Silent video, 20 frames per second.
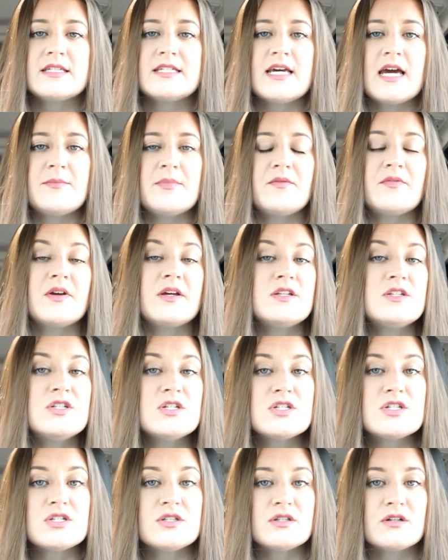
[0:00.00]
the type of
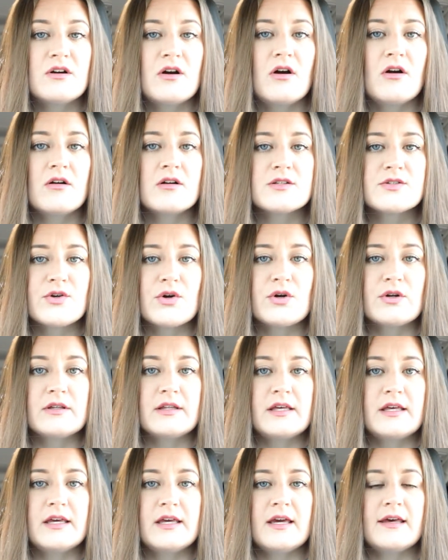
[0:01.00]
condition the car is
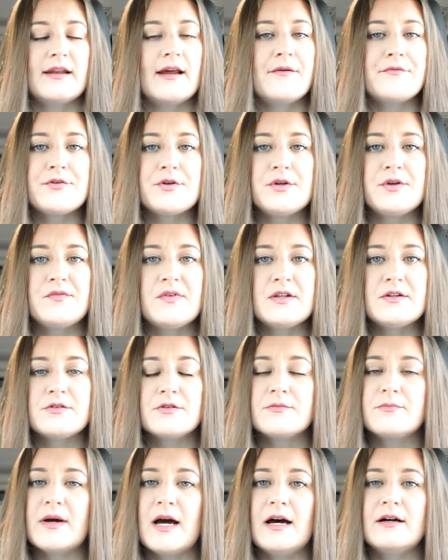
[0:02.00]
currently in, after you've
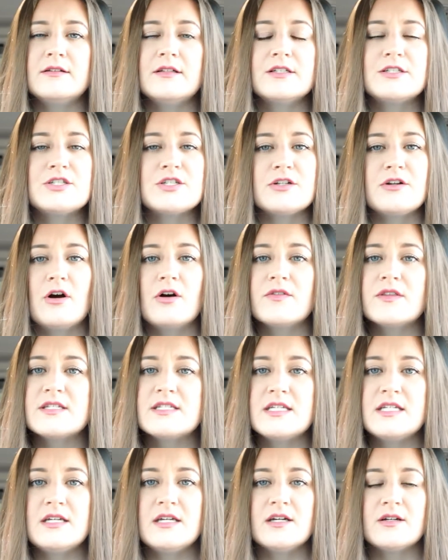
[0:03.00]
entered mileage and all the
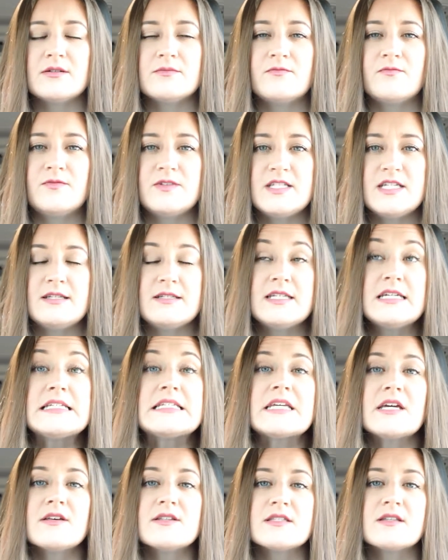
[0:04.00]
de de
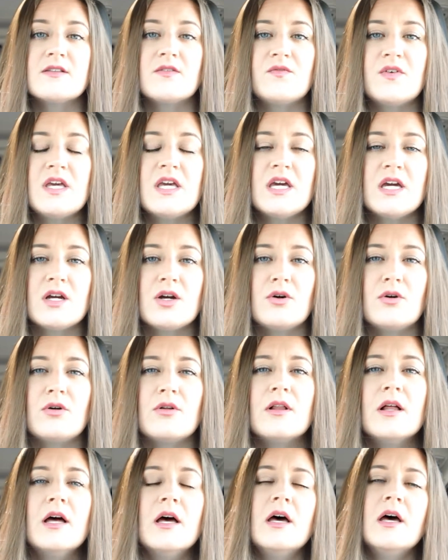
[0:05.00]
details of the
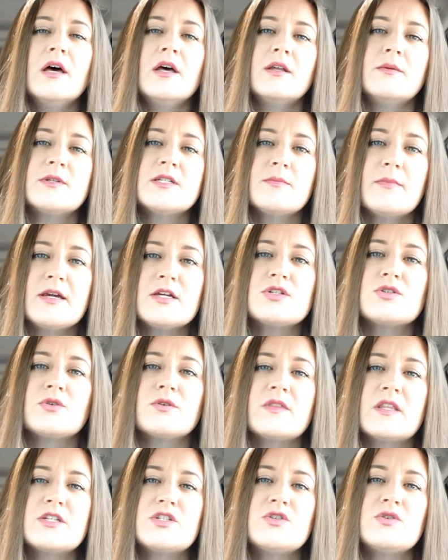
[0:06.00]
vehicle, to make
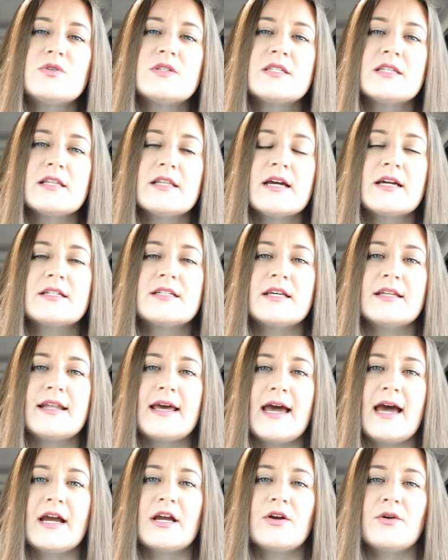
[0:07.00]
sure that you select
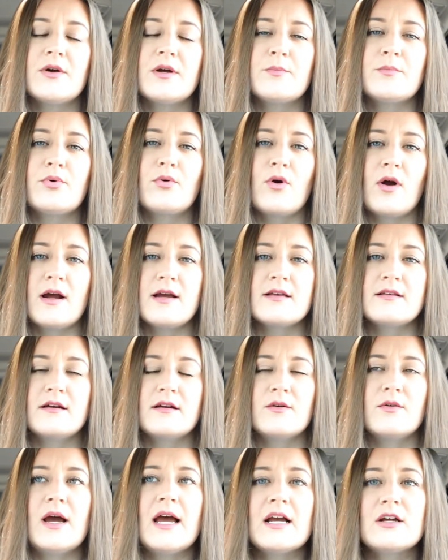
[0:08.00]
an accurate price
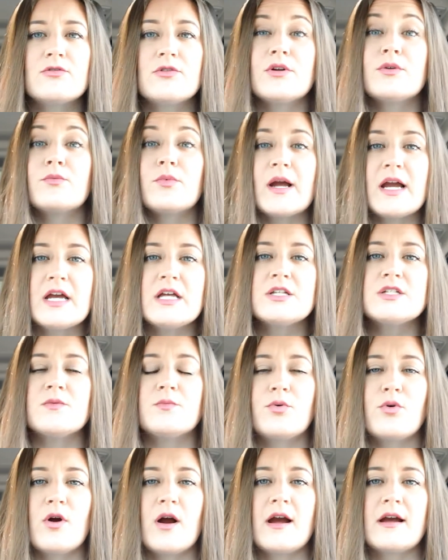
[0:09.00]
or uh, accurate range
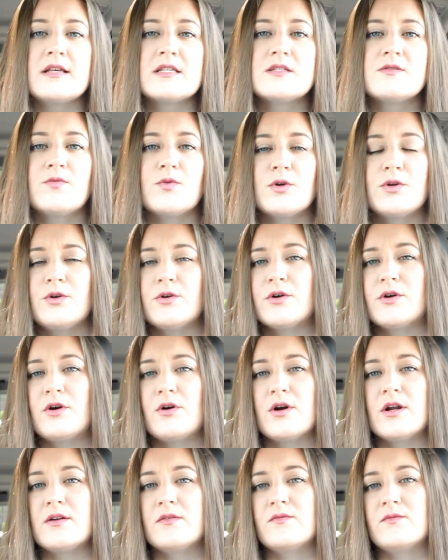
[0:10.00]
of price for your
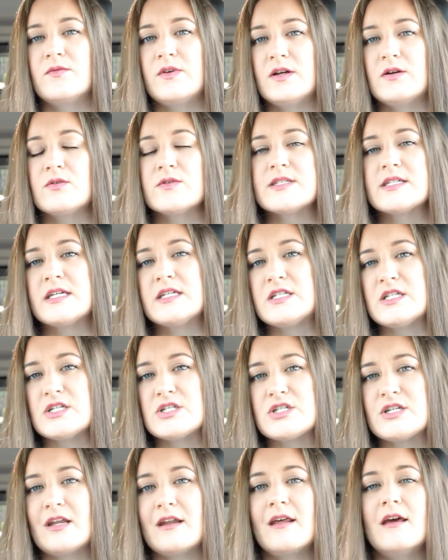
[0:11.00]
current vehicle's
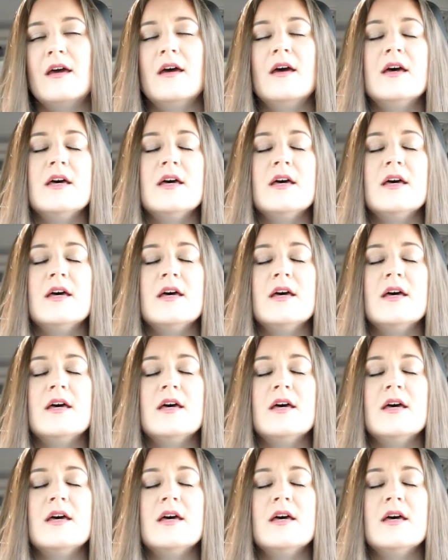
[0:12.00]
condition.